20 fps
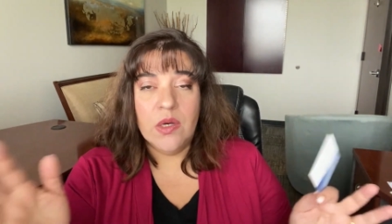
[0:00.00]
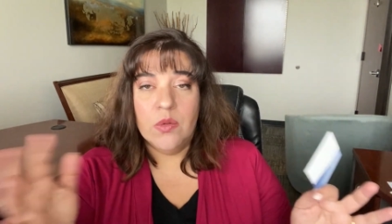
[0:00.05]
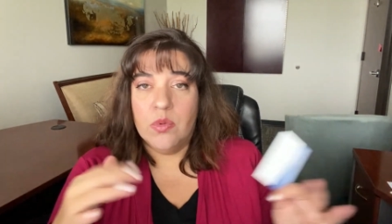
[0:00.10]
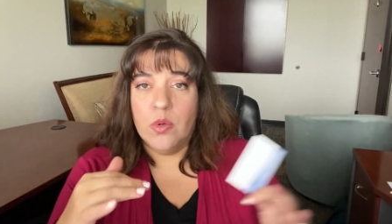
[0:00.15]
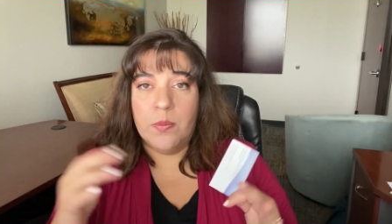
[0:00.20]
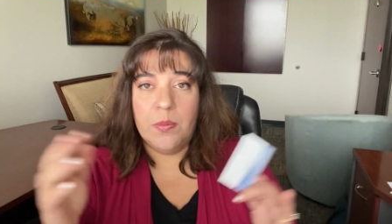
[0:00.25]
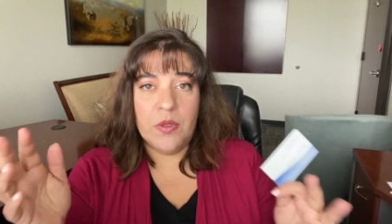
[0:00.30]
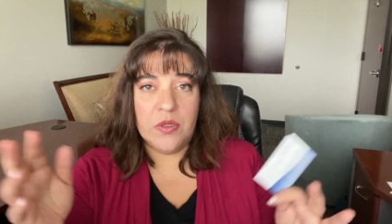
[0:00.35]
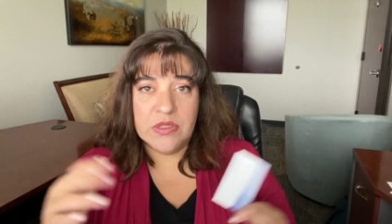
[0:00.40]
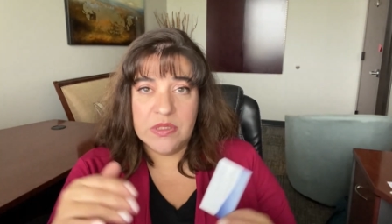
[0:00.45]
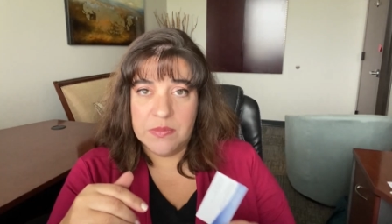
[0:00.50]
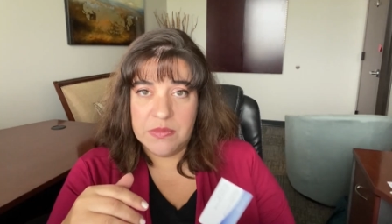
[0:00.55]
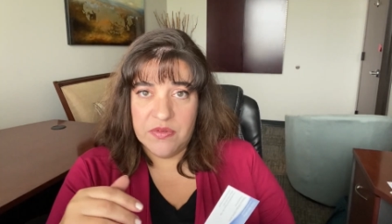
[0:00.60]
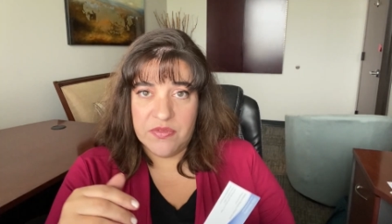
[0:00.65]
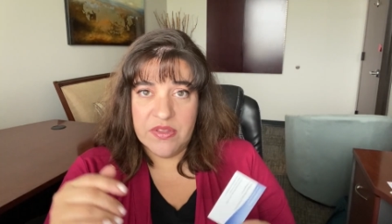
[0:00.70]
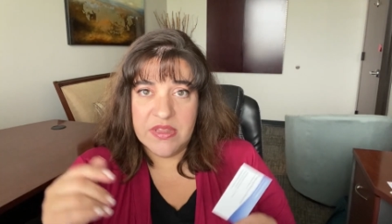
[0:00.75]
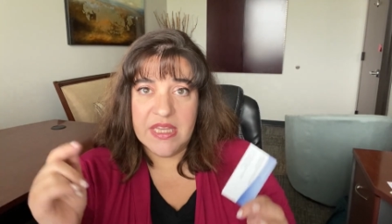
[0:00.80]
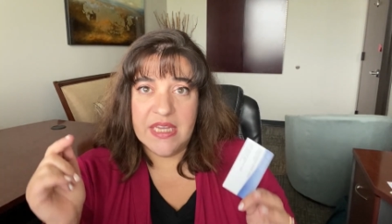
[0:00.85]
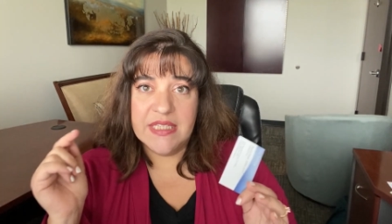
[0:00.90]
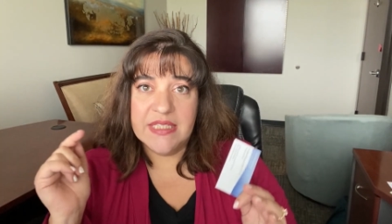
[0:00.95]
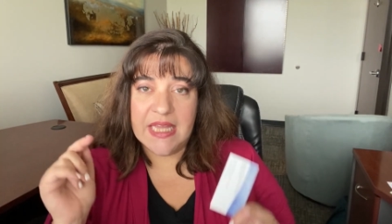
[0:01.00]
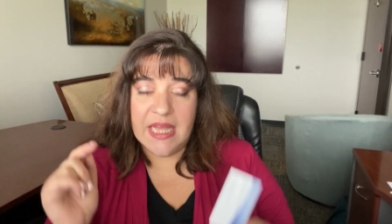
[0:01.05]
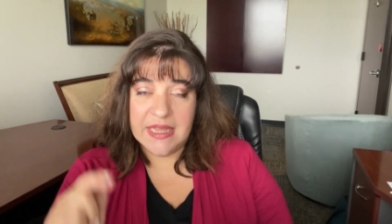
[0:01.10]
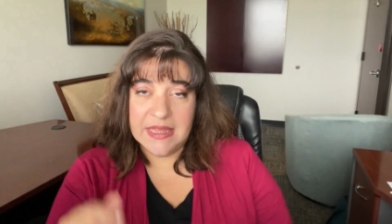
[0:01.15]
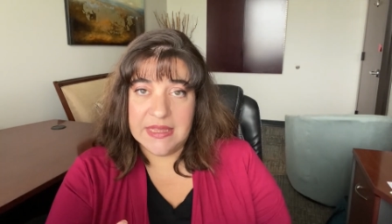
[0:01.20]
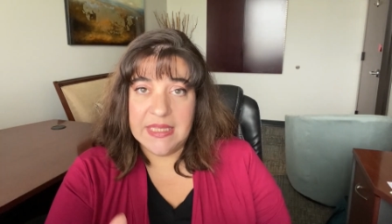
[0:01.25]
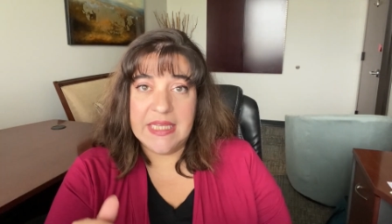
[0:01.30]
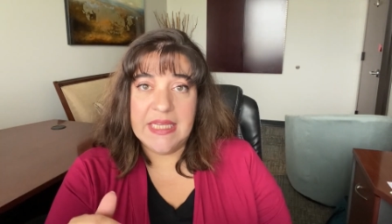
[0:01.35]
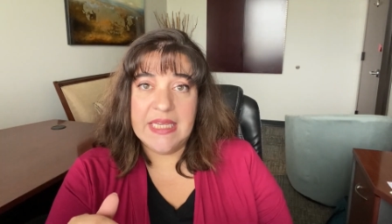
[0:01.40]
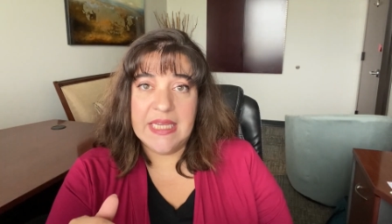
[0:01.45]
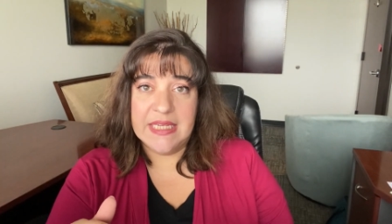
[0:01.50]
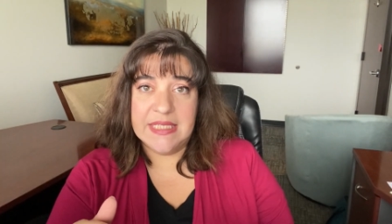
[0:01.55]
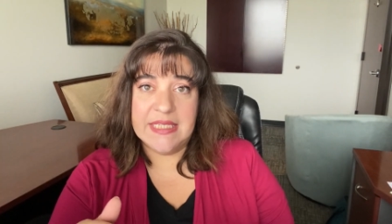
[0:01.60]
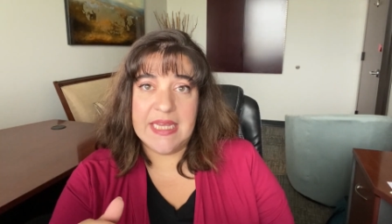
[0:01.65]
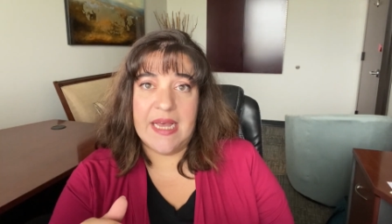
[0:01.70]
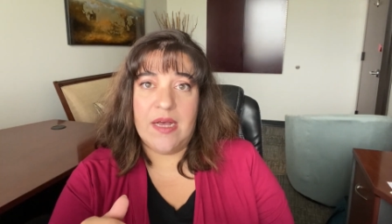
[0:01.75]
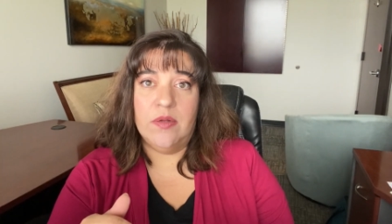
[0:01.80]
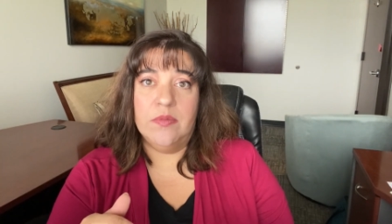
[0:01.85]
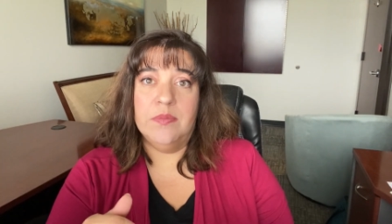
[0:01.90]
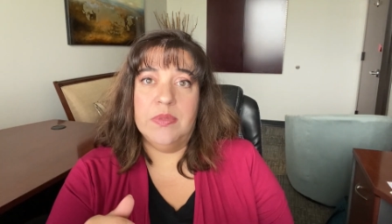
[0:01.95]
we'll pull some different things and link it
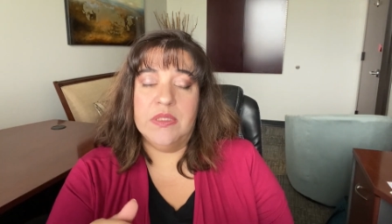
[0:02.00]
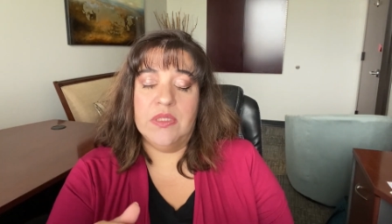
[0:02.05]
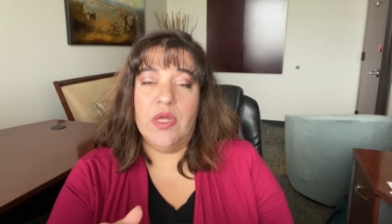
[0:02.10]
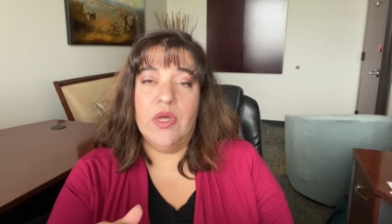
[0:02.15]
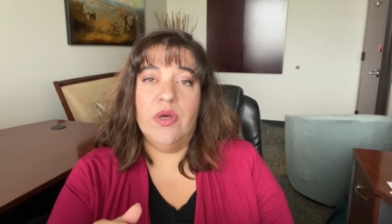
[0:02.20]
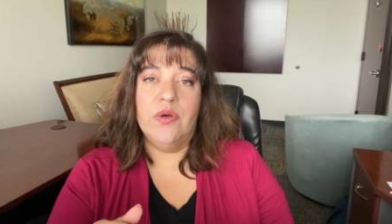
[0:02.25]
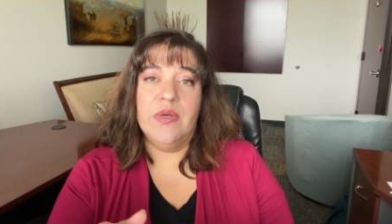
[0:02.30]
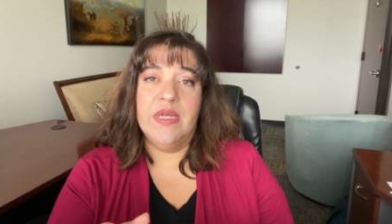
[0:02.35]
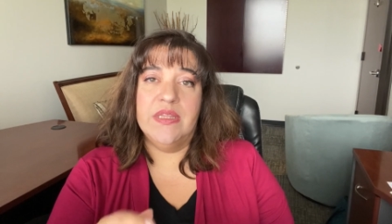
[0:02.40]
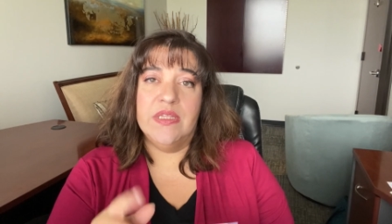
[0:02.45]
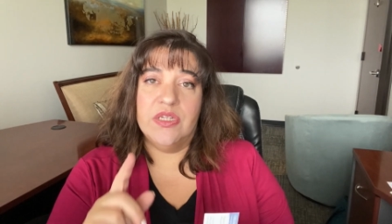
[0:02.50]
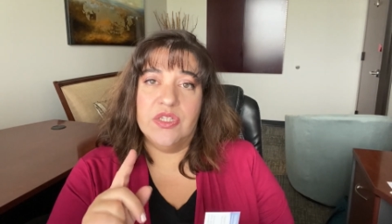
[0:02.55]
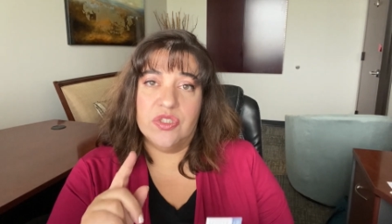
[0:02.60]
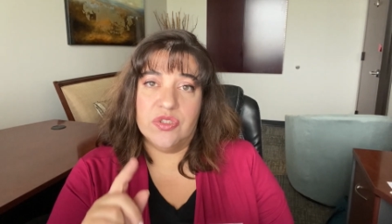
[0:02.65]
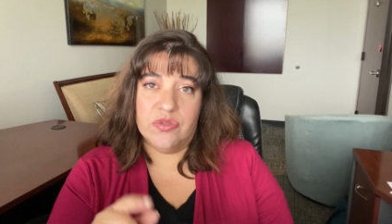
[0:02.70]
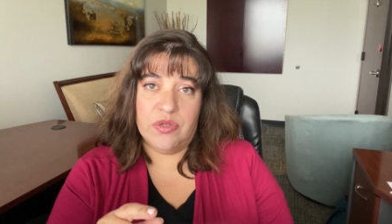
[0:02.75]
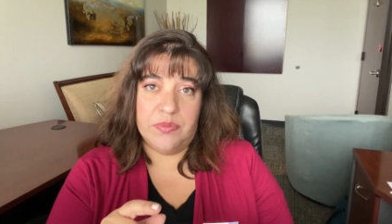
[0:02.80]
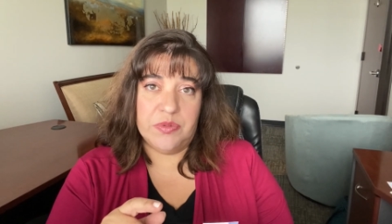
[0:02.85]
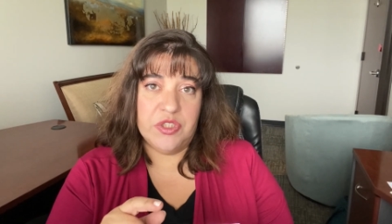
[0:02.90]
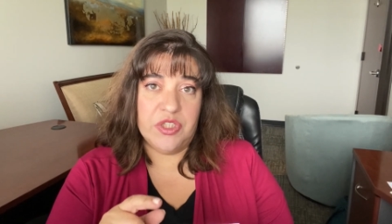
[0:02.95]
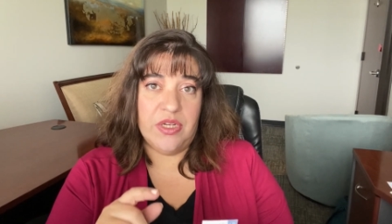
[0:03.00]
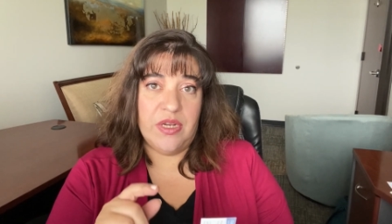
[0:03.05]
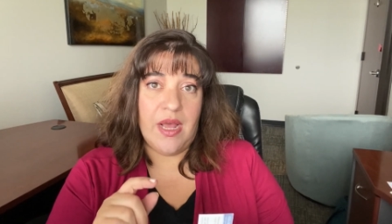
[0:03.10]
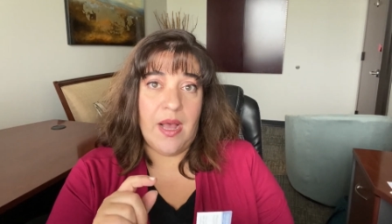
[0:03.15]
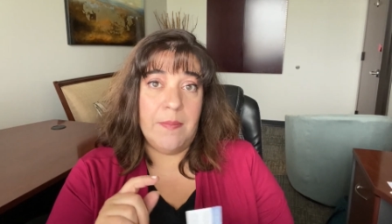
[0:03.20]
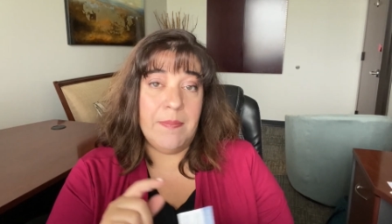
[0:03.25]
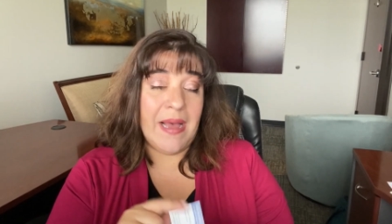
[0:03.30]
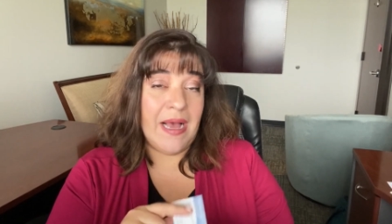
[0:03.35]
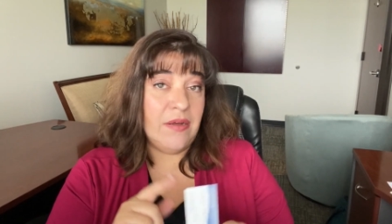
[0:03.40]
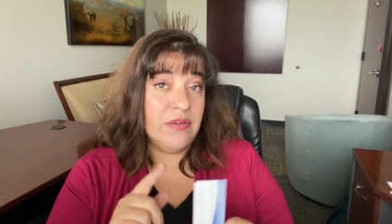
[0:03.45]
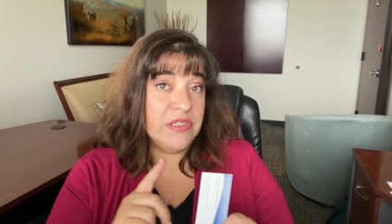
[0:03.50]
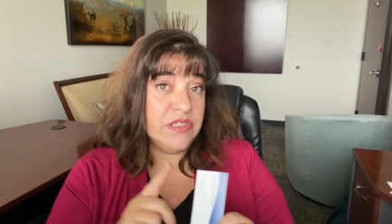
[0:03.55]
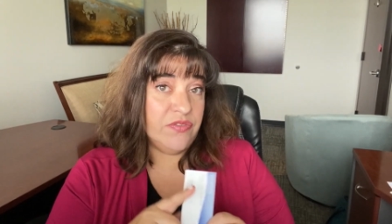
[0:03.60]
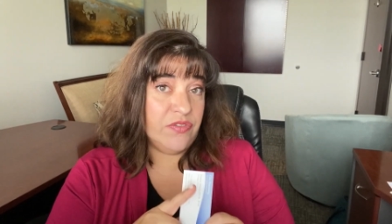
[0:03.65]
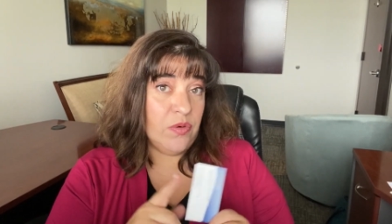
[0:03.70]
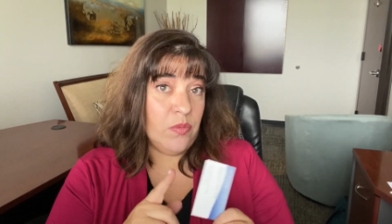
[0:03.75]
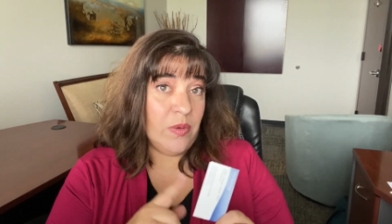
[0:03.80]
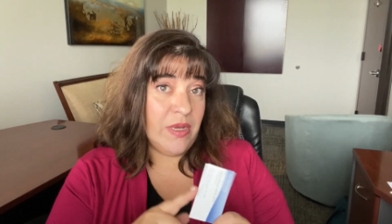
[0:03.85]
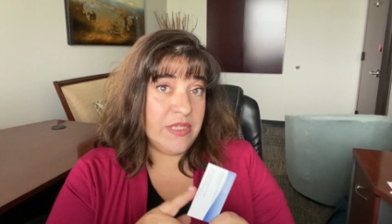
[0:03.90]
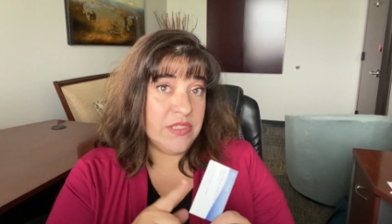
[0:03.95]
down below in the description about
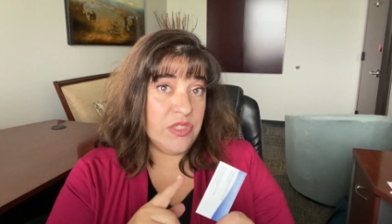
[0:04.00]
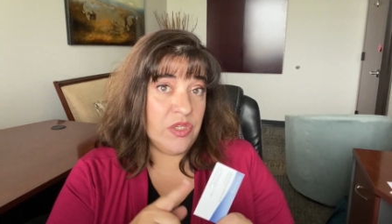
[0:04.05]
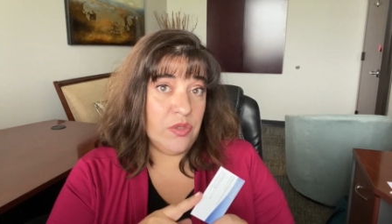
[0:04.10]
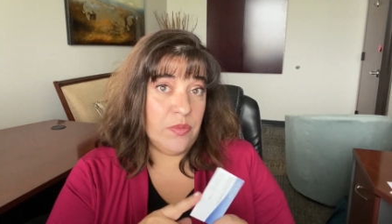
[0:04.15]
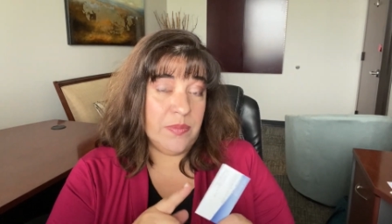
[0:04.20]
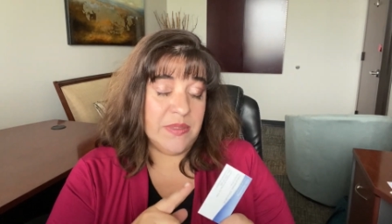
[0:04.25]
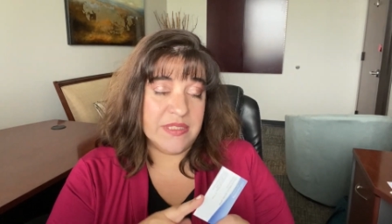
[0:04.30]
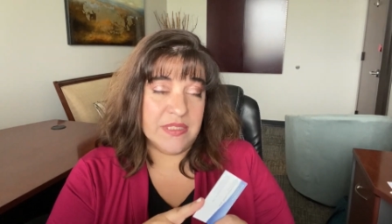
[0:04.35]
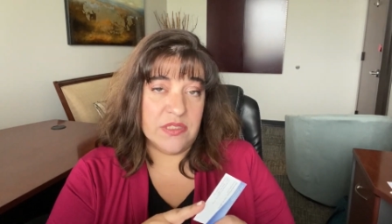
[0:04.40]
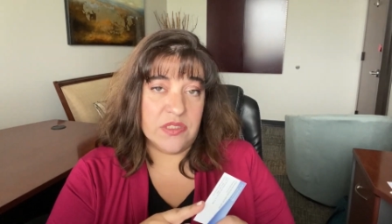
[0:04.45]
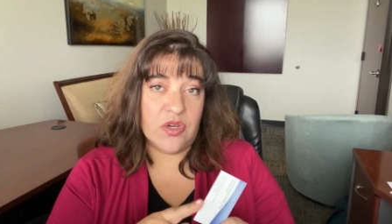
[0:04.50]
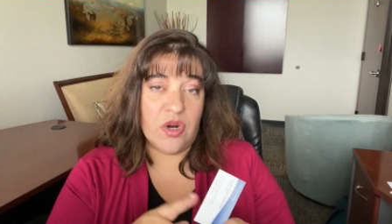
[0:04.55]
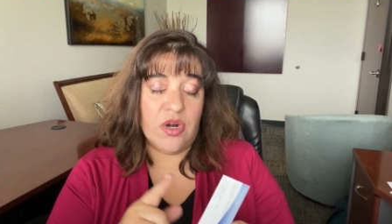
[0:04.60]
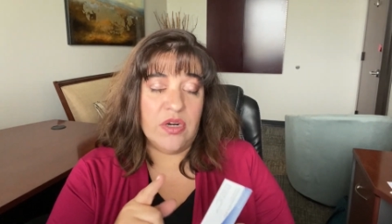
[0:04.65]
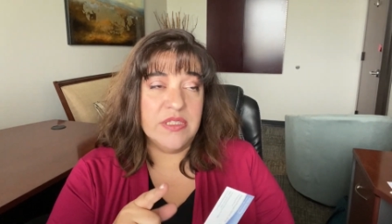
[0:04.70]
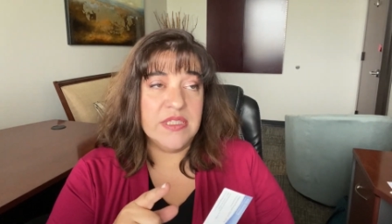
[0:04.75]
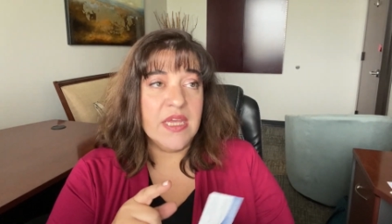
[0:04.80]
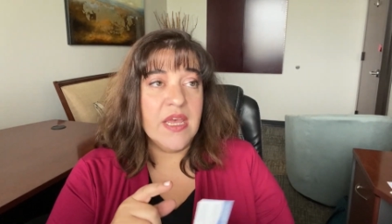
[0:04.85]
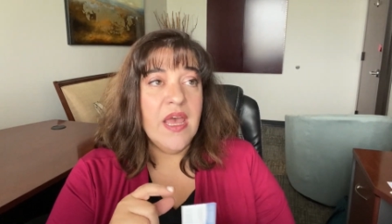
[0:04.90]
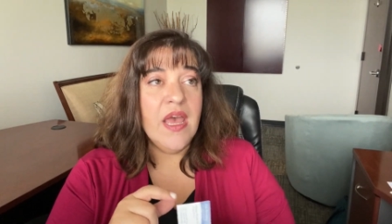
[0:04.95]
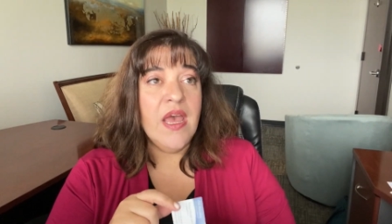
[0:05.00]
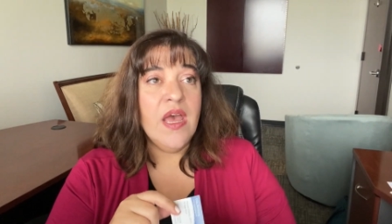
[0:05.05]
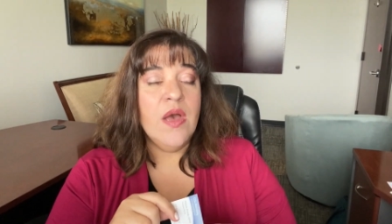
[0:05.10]
different ways to do business cards.